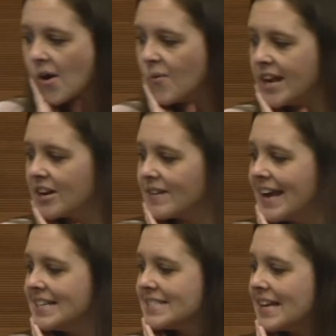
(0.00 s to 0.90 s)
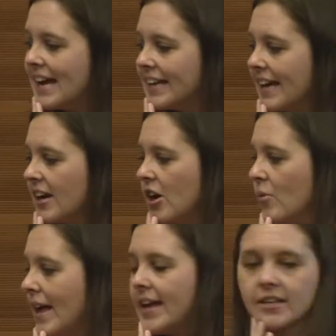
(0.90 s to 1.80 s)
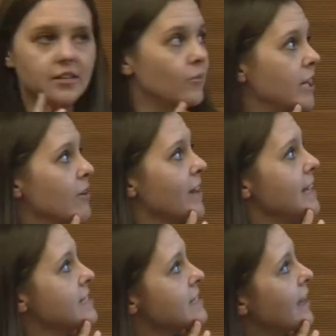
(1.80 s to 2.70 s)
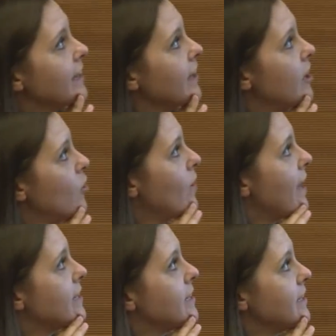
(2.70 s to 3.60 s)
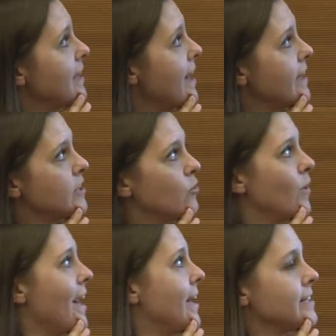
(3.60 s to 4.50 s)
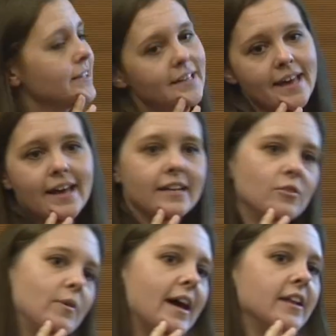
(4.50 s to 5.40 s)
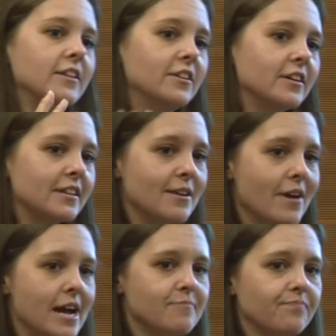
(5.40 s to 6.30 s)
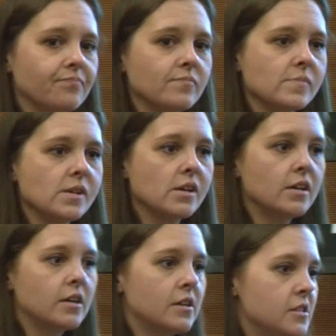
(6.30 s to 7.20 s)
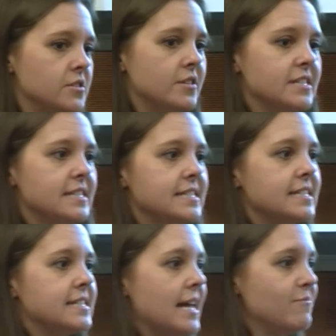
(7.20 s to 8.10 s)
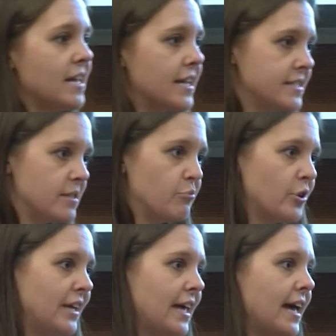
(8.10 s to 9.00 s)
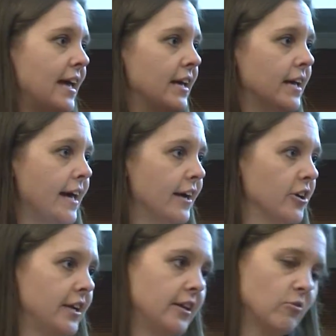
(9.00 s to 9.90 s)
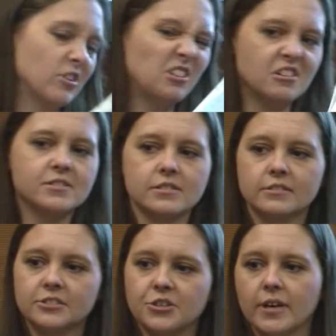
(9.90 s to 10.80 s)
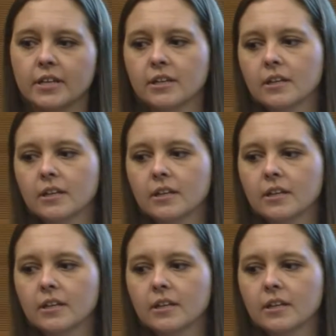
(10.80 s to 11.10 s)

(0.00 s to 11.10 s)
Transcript: When it rains, I get all wet. When it rains, I get all wet. Get wet, get wet. Look, they rhyme. So this is the same thing as the pre-K Heggerty or close to it.